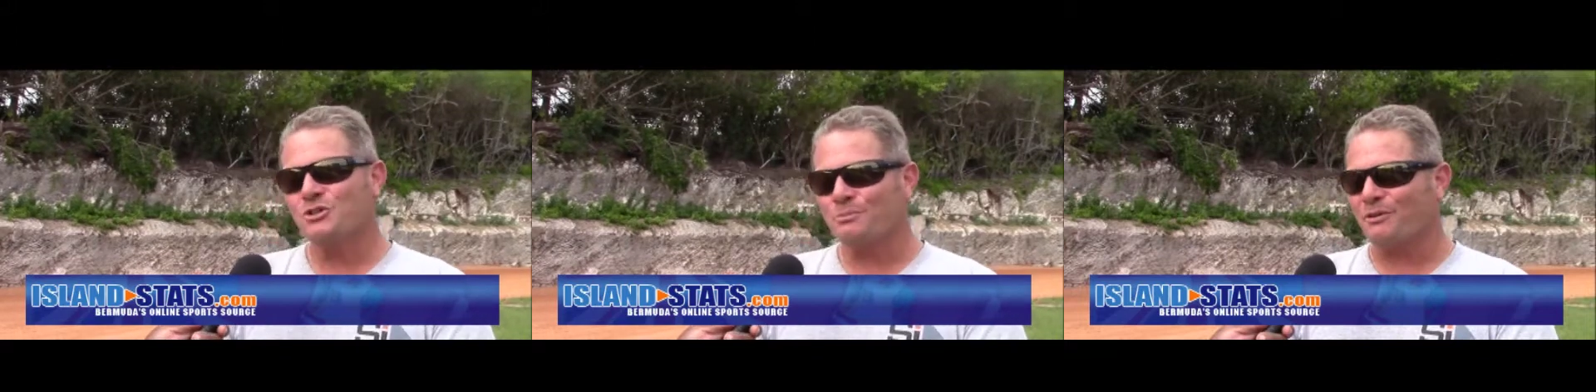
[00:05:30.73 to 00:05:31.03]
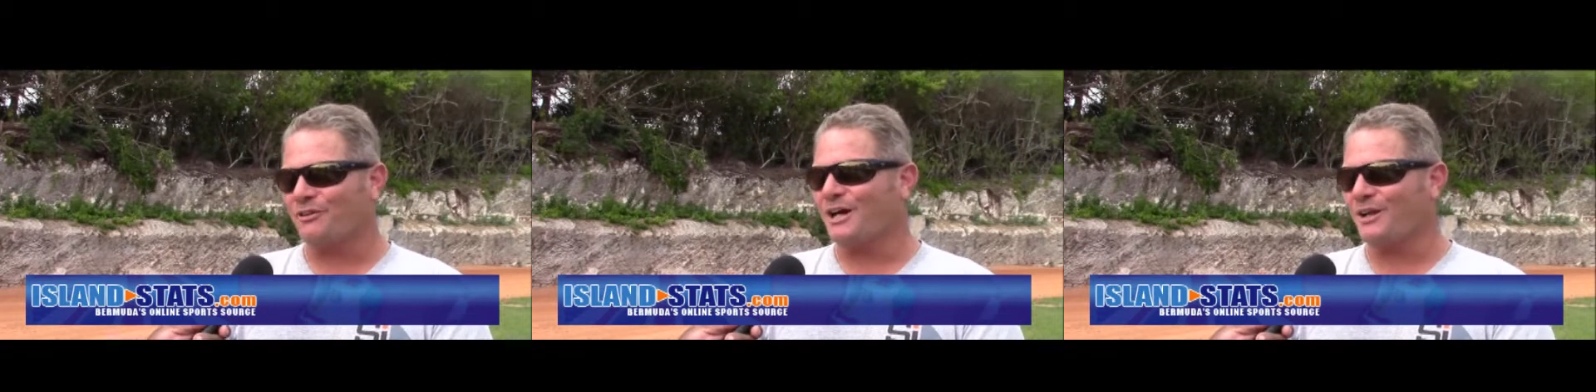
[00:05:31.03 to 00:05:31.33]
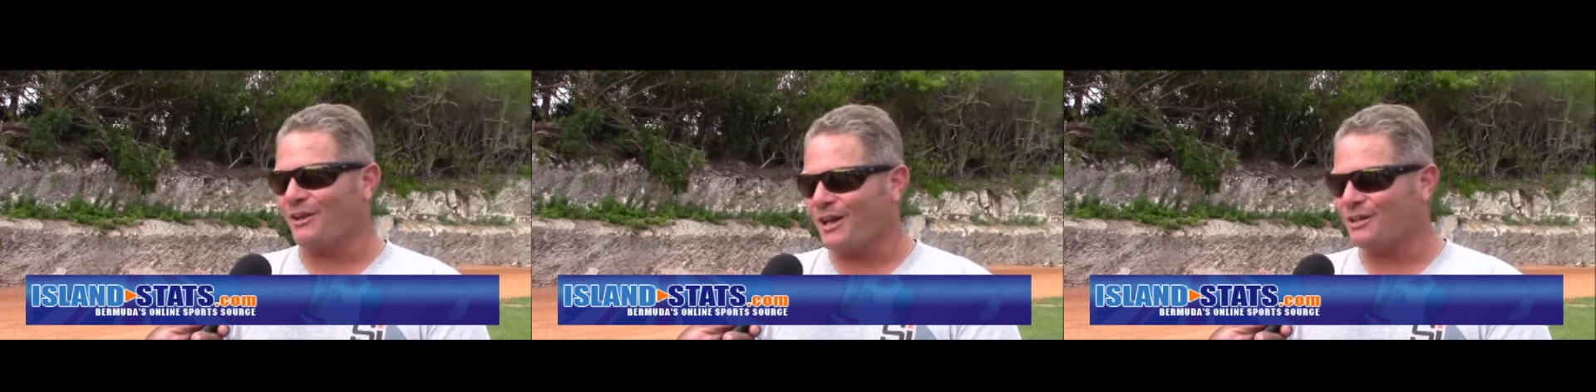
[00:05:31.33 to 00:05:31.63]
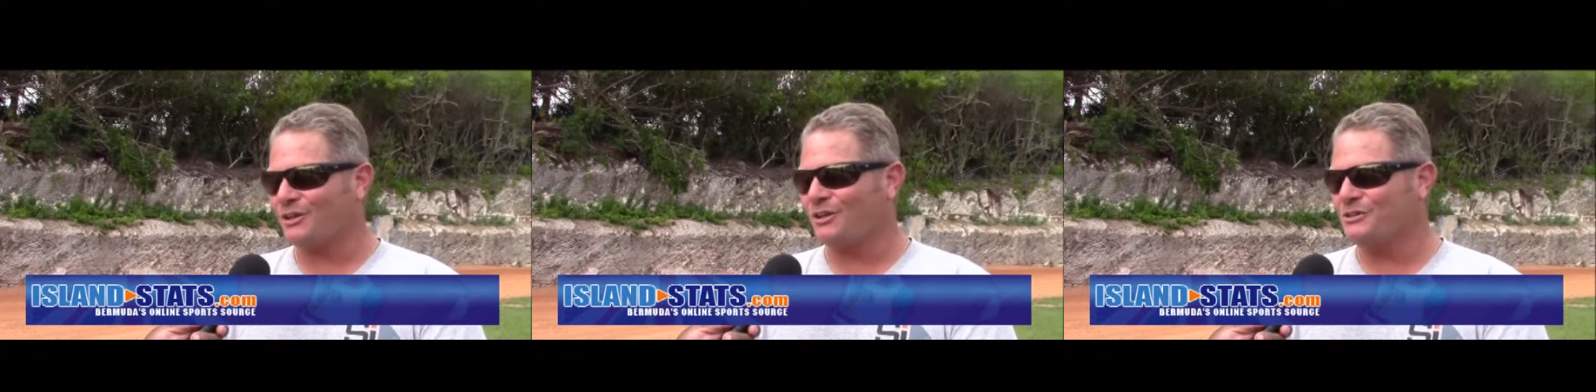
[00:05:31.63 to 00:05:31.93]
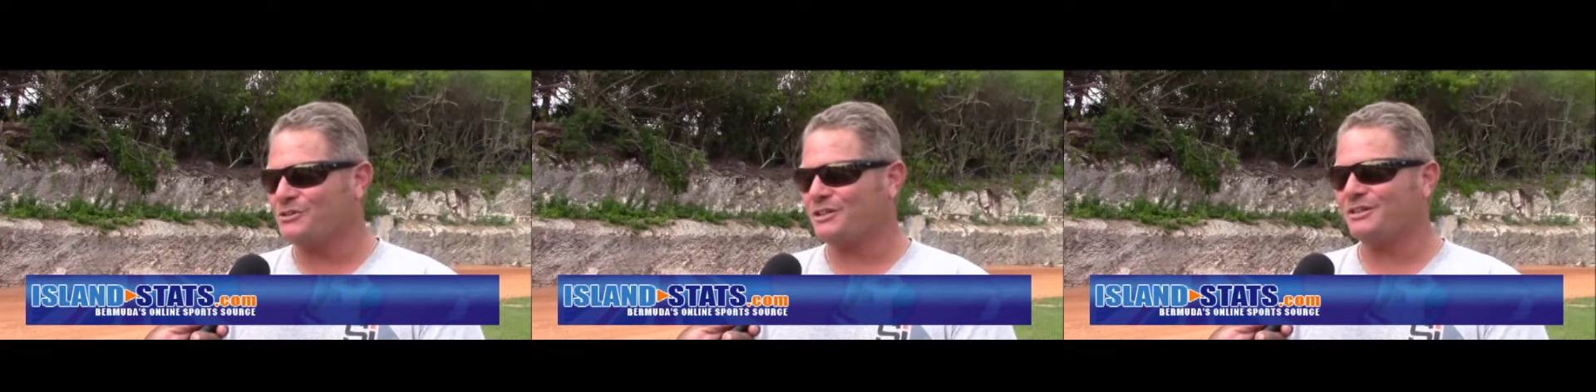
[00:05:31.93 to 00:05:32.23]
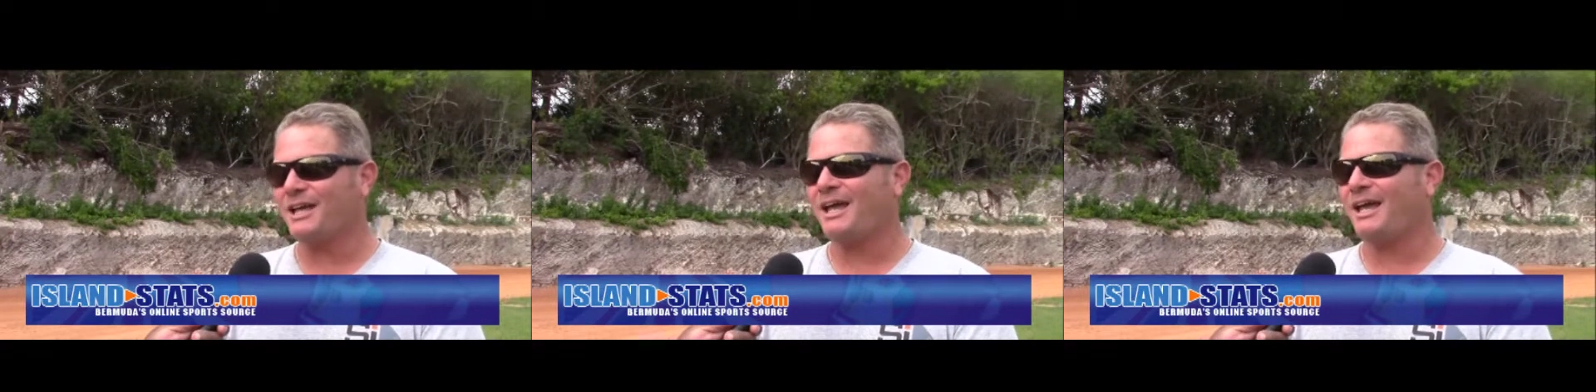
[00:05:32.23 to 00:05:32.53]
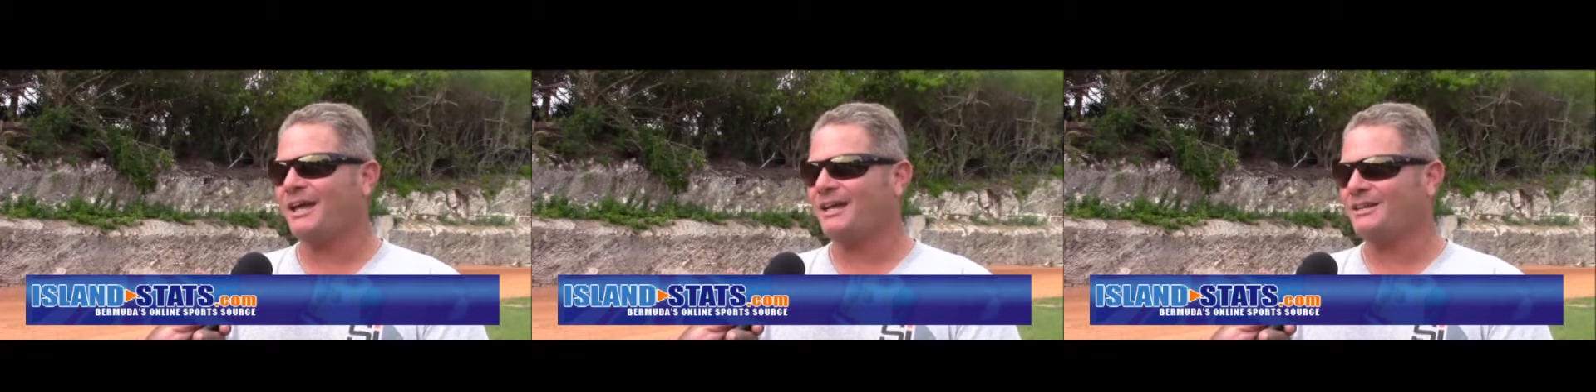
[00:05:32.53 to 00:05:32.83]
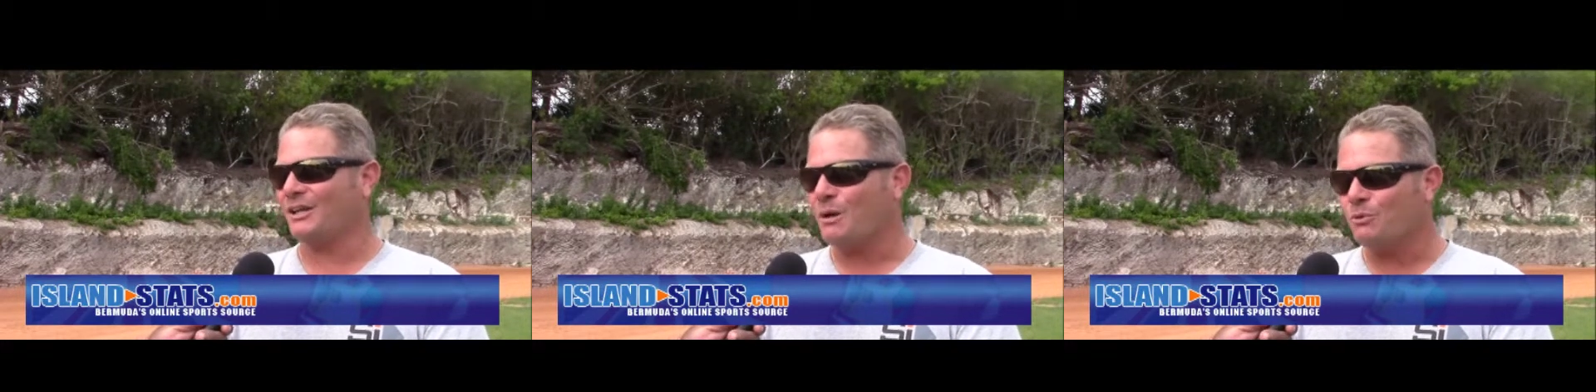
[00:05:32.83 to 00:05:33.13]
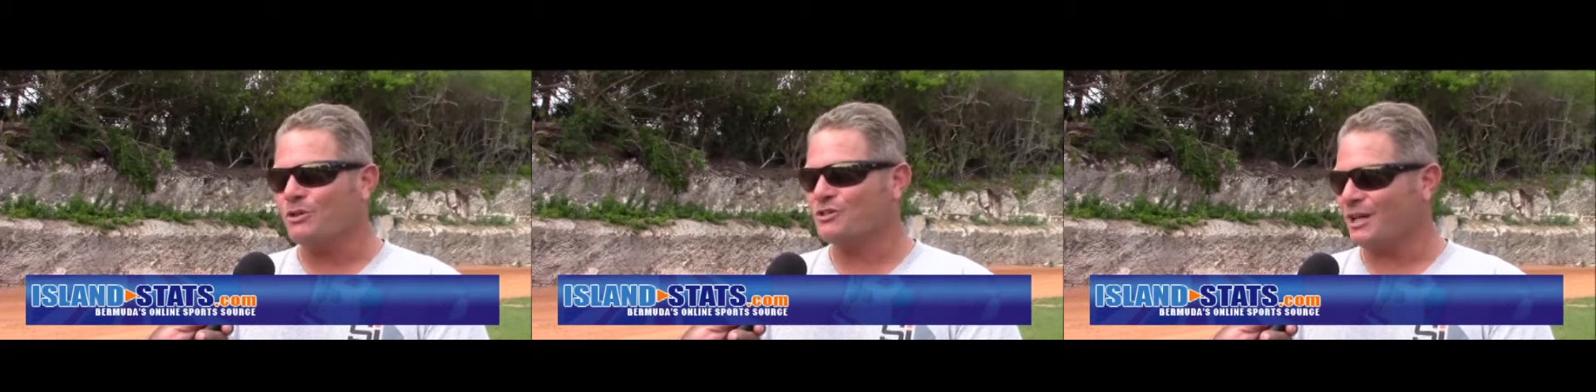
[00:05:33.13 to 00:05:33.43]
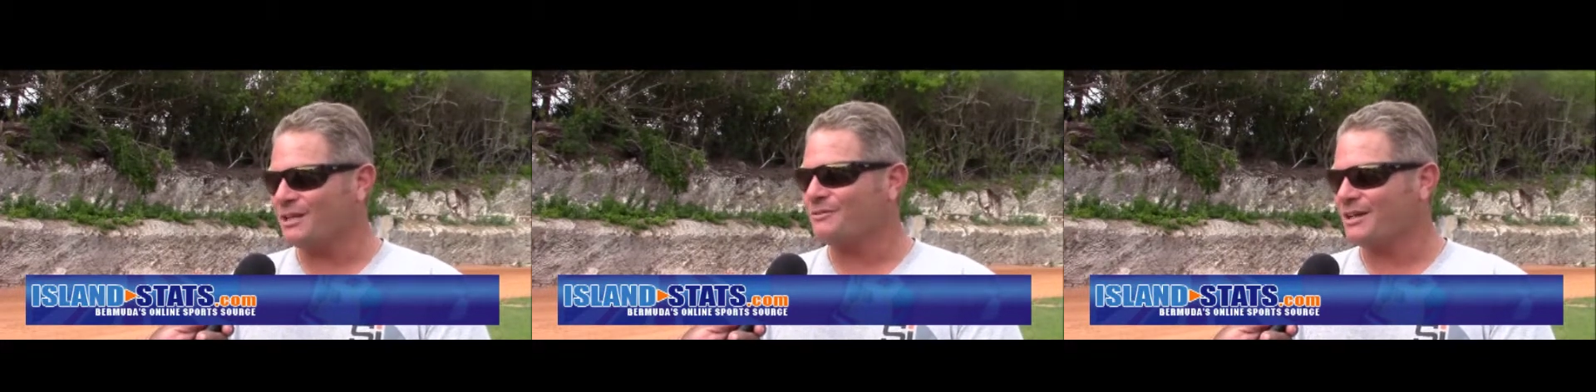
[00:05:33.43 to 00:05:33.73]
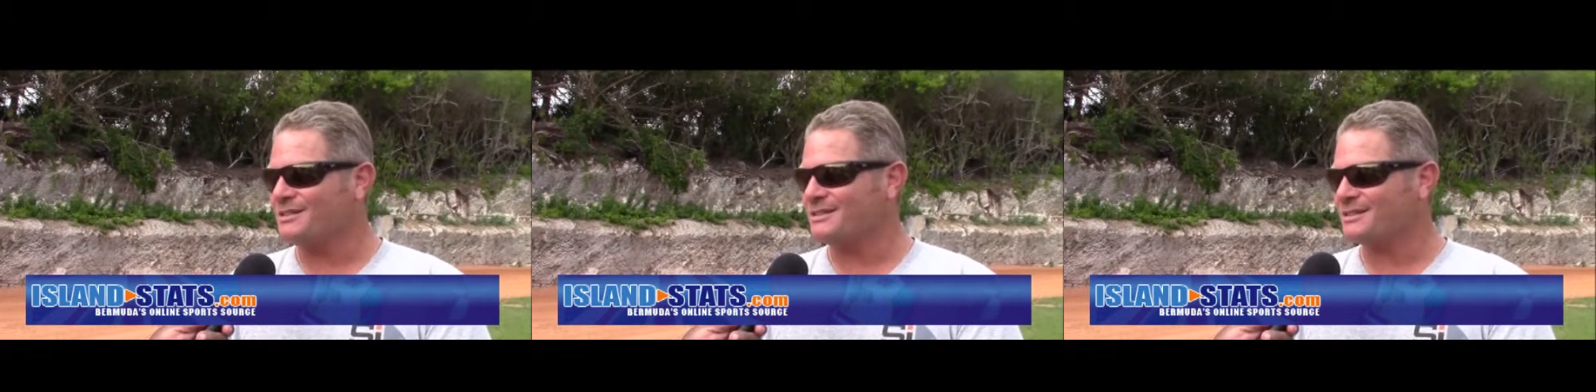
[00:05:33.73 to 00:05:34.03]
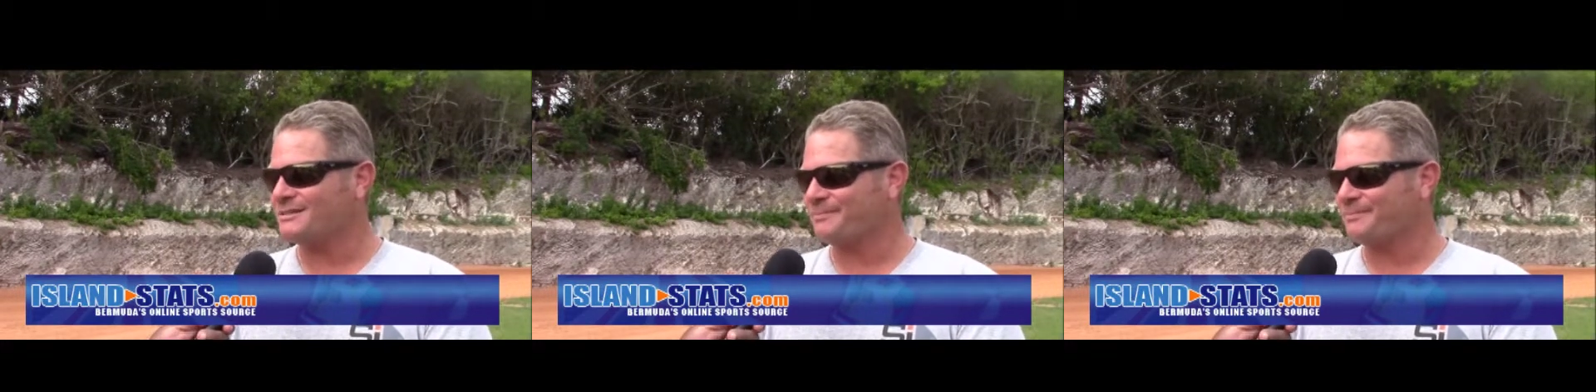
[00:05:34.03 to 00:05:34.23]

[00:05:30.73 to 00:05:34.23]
provide a lot closer and a lot more exciting races.